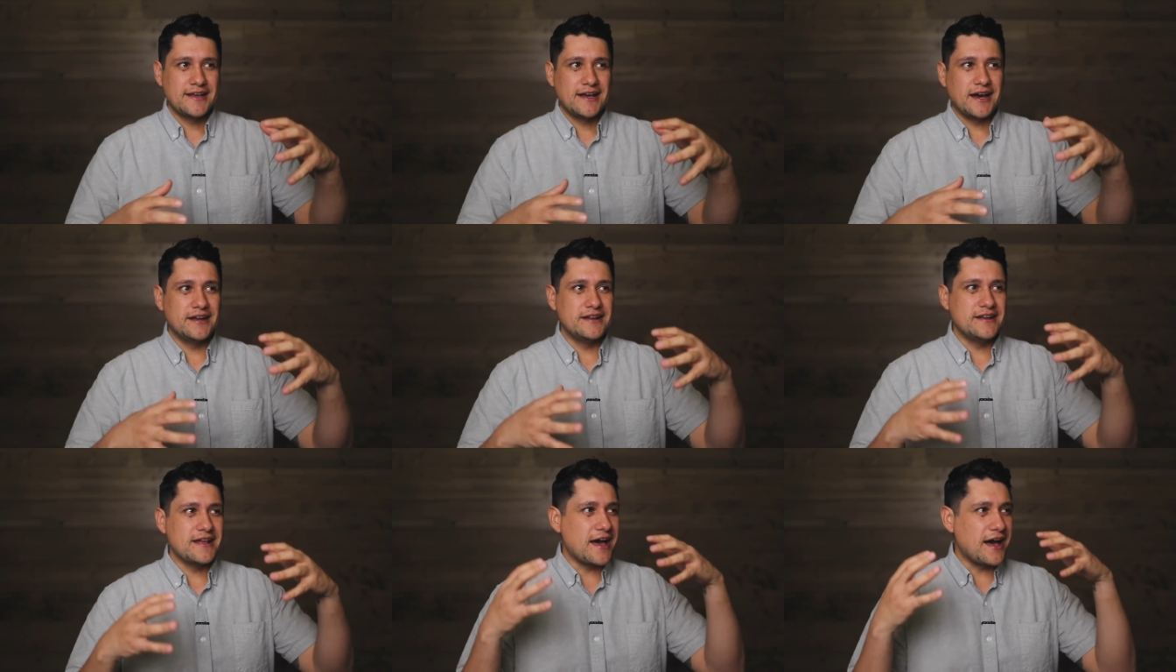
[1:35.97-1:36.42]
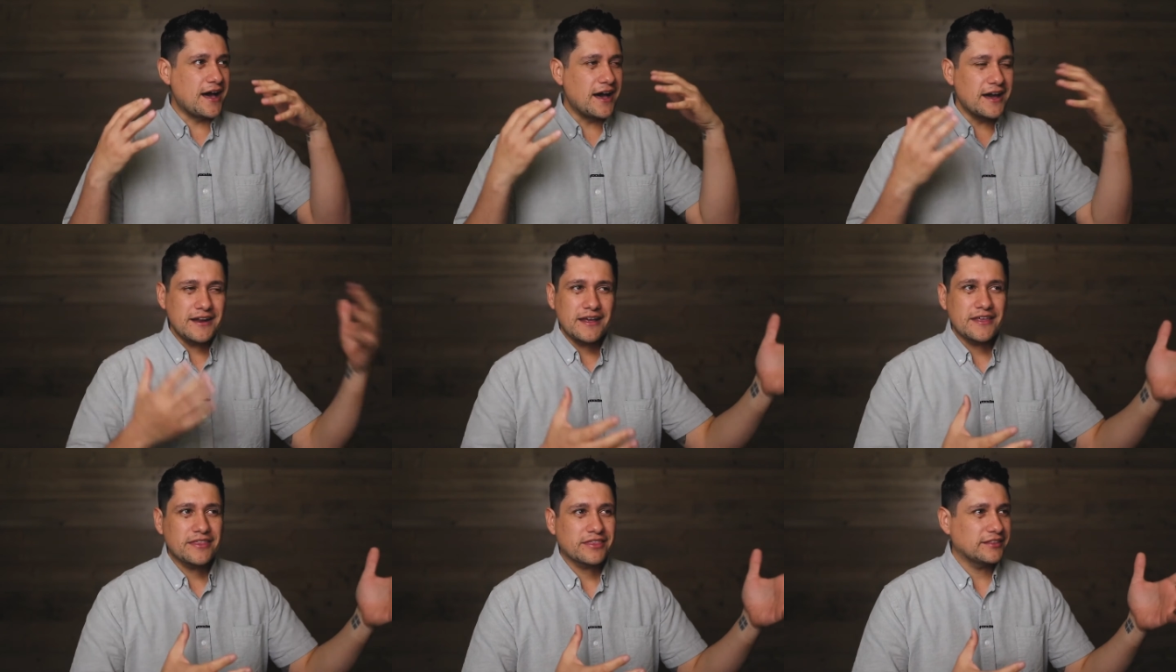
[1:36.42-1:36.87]
an
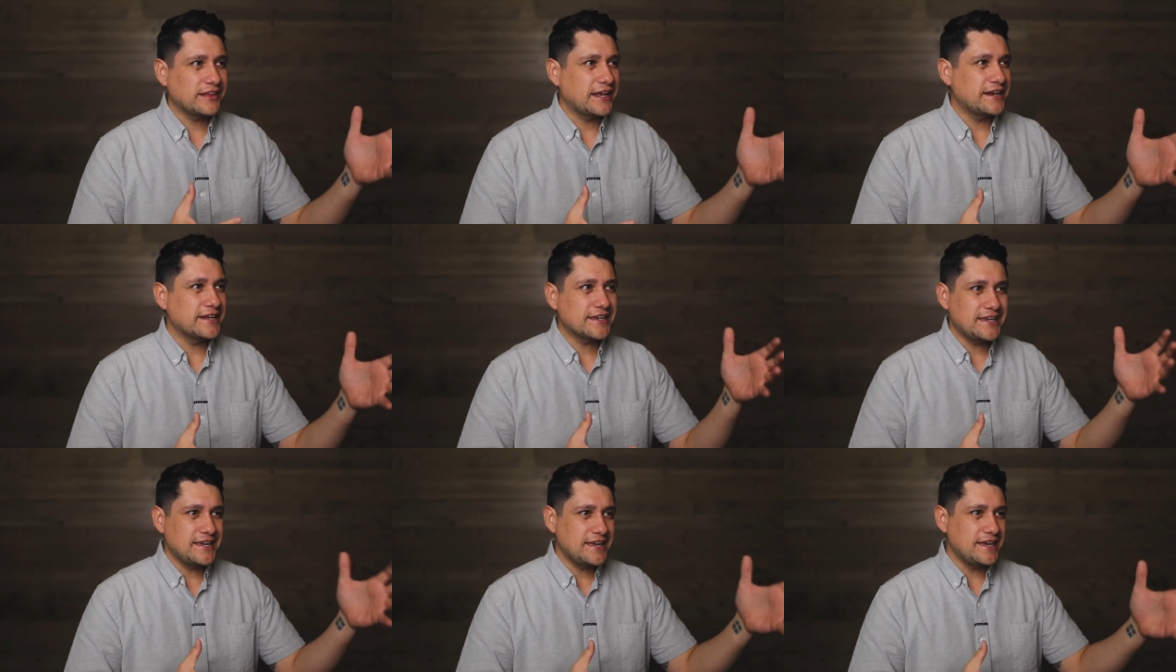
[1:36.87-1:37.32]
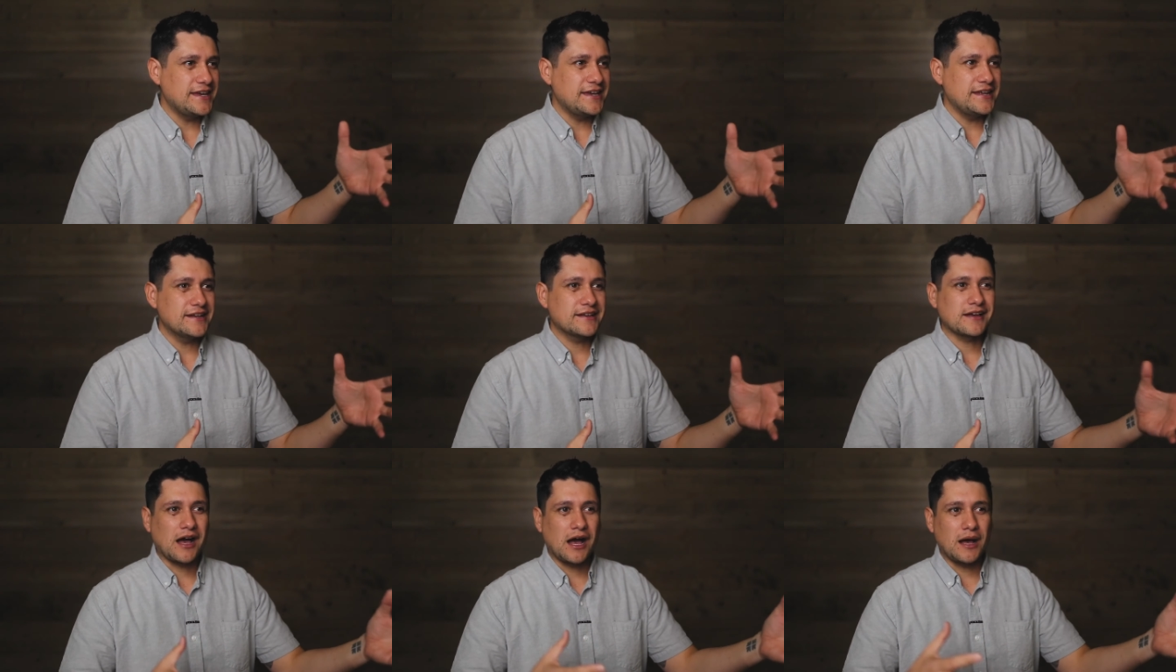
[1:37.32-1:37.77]
unathletic
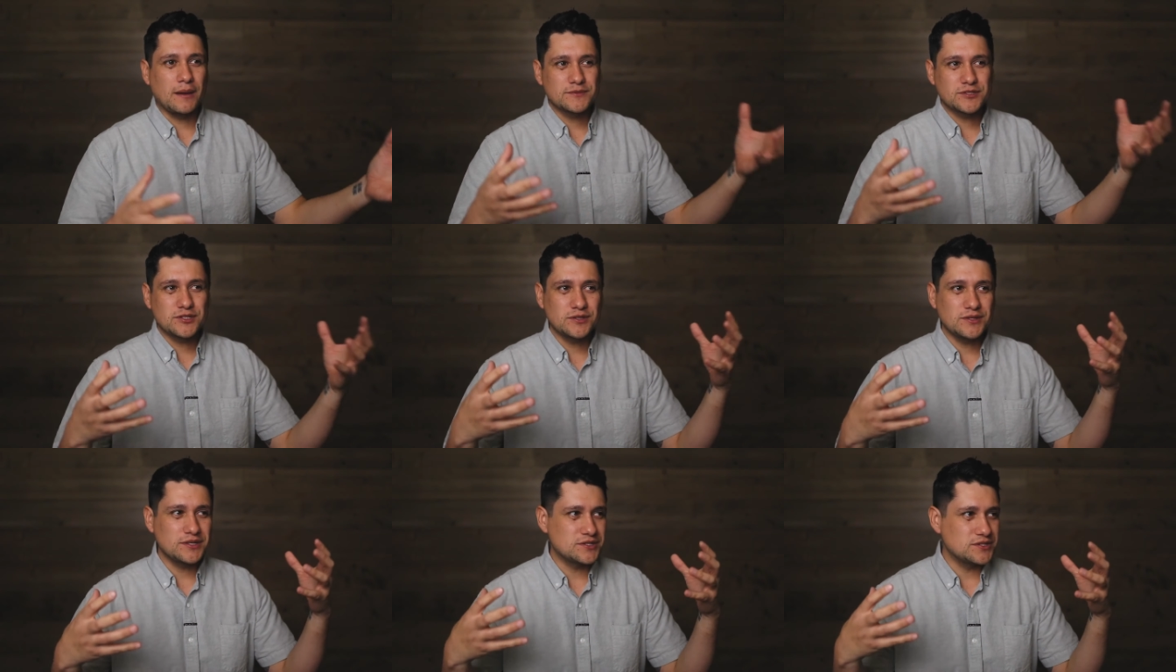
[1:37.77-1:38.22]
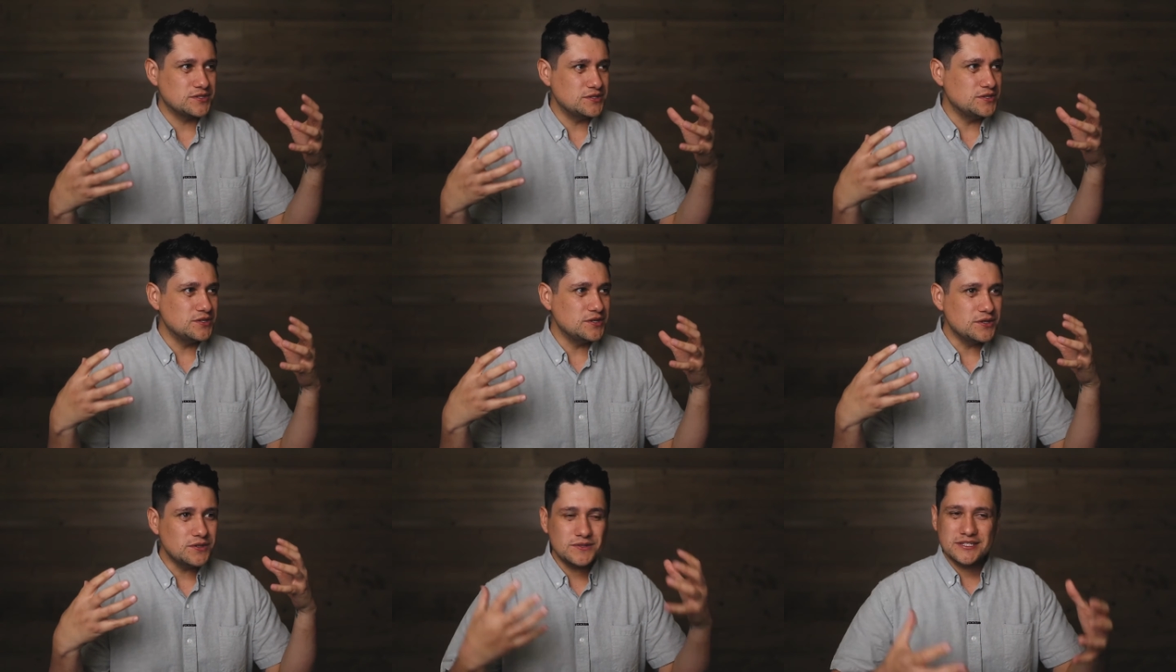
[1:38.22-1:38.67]
kid comes to this
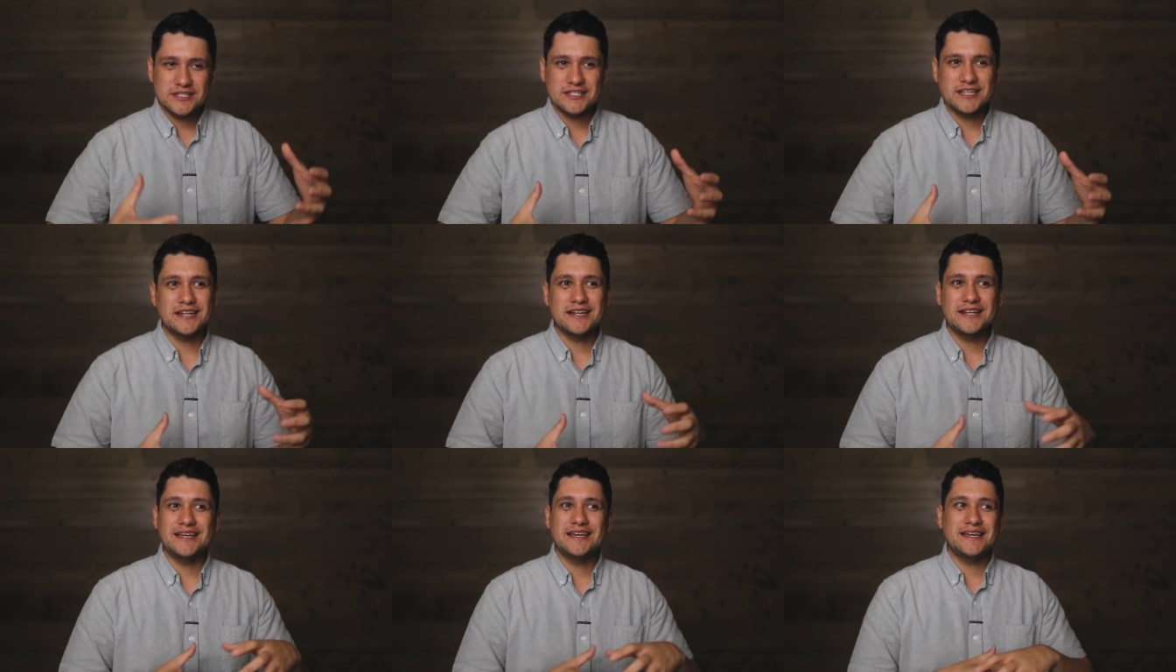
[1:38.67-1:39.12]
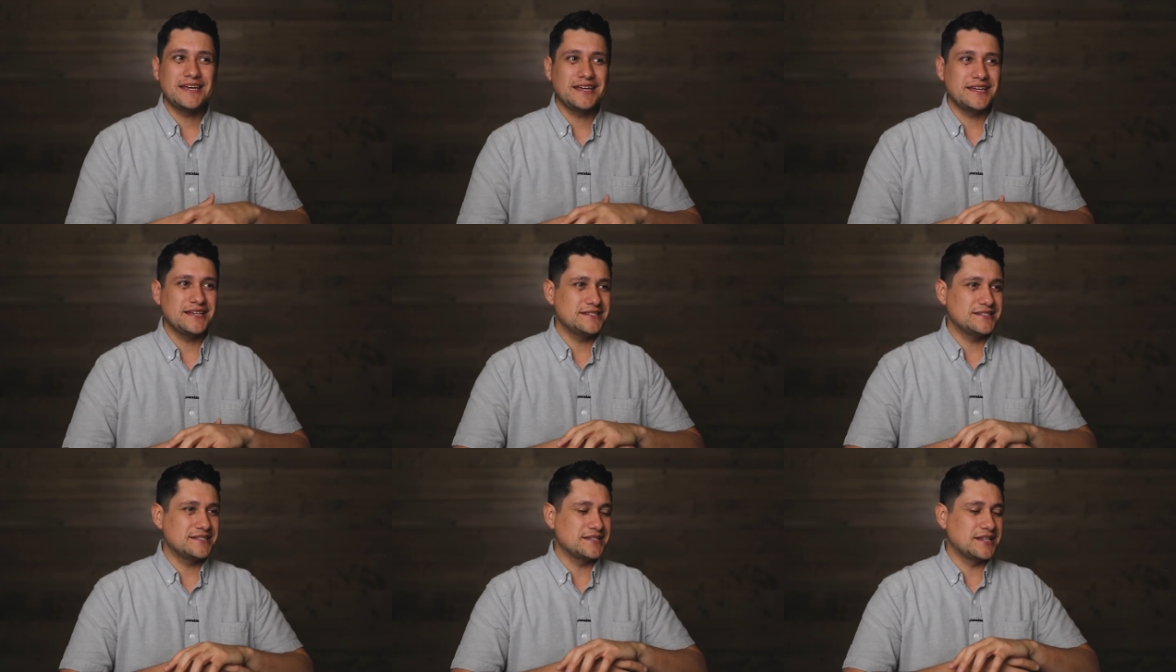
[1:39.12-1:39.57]
new city.
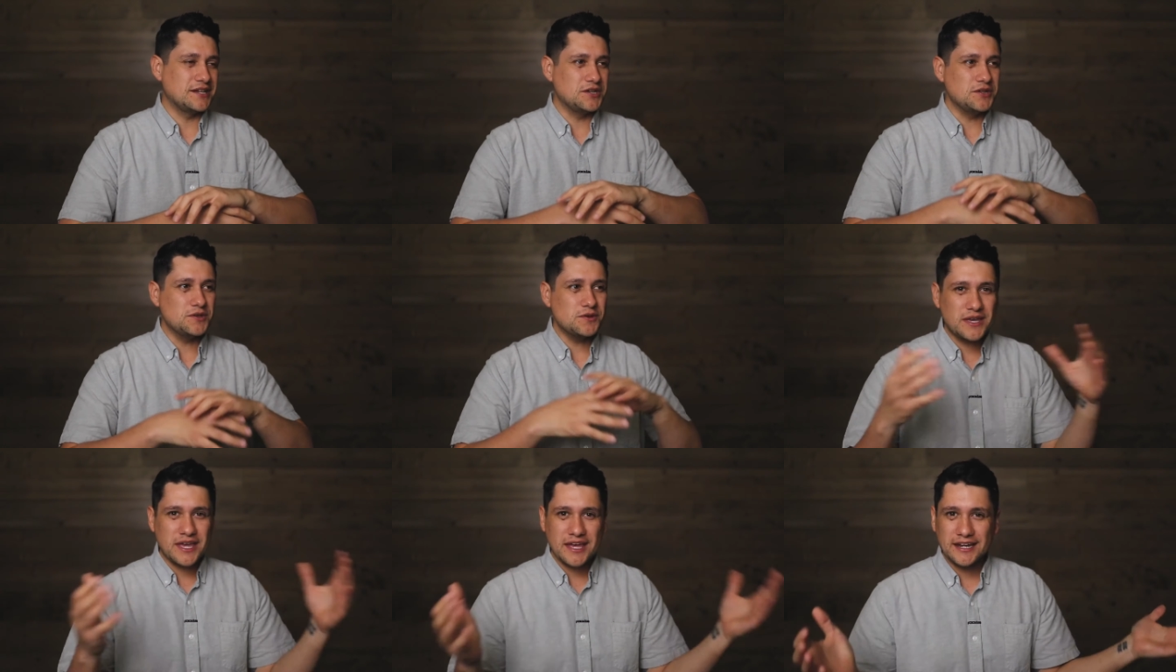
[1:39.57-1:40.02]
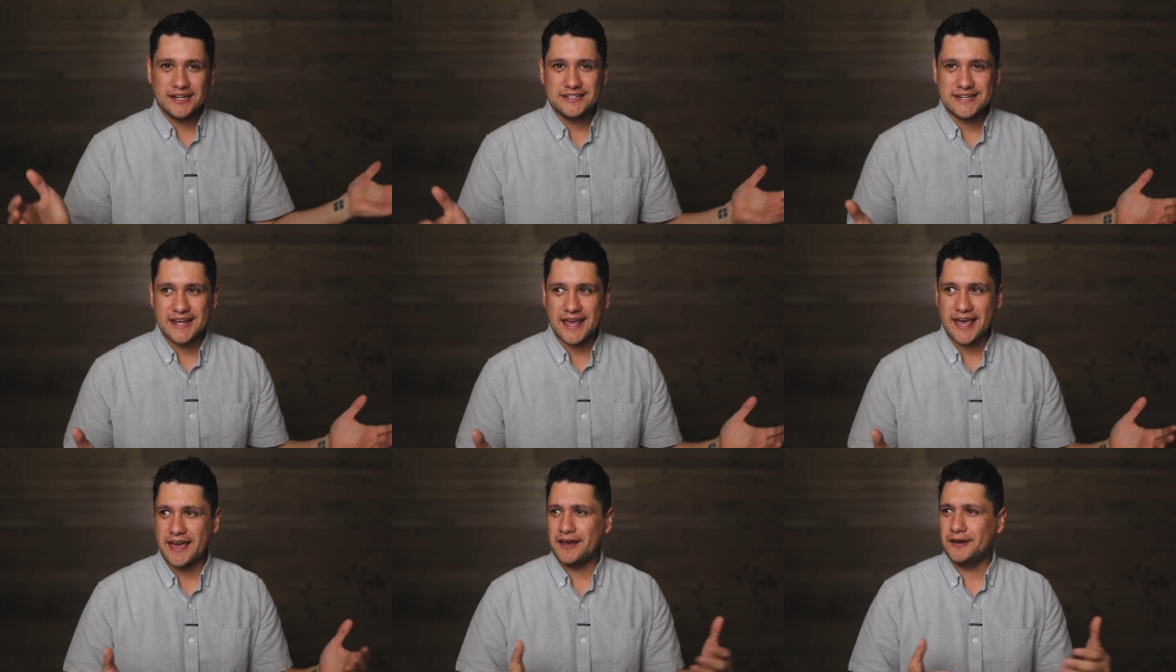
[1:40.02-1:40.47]
He's the new kid in
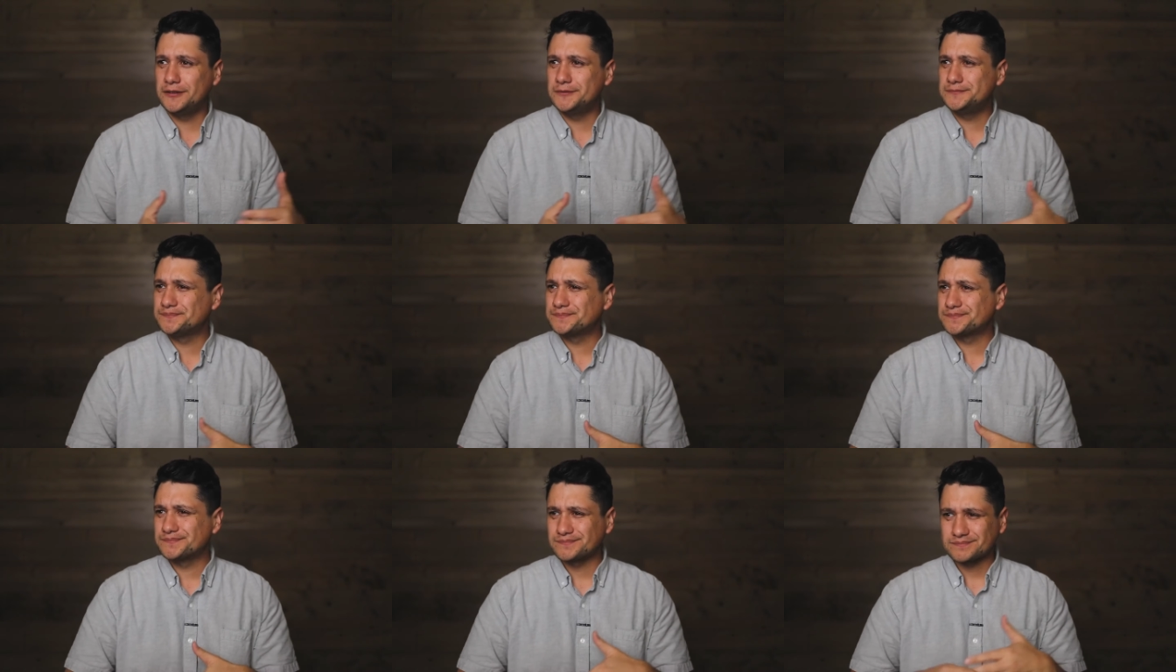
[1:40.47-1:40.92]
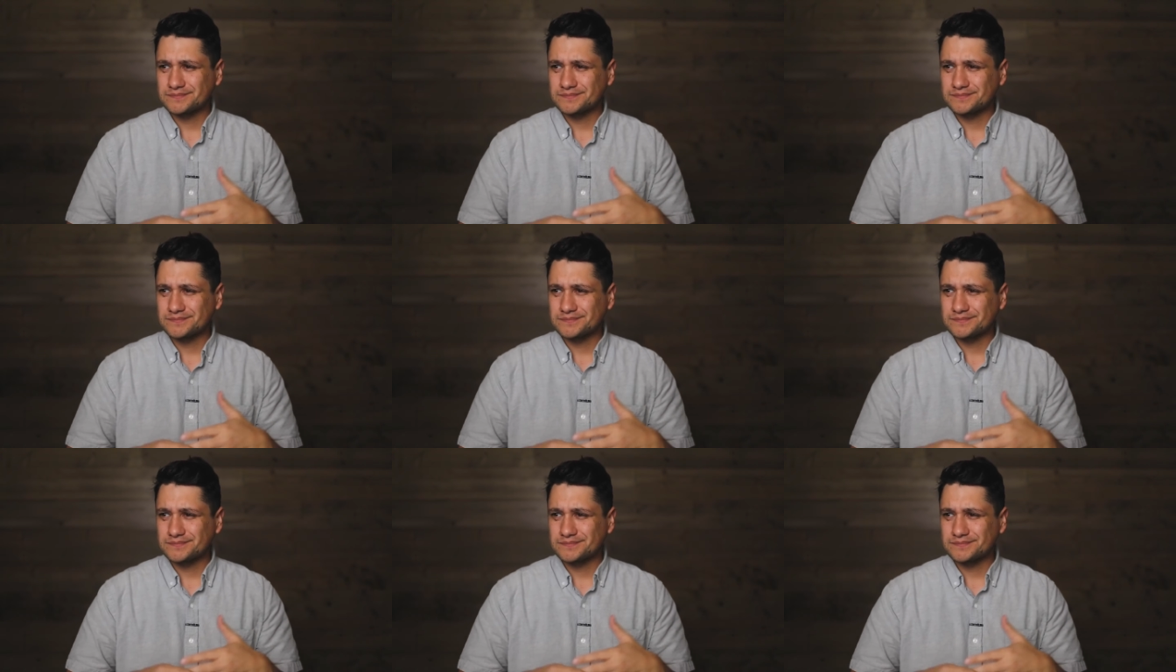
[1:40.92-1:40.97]
town,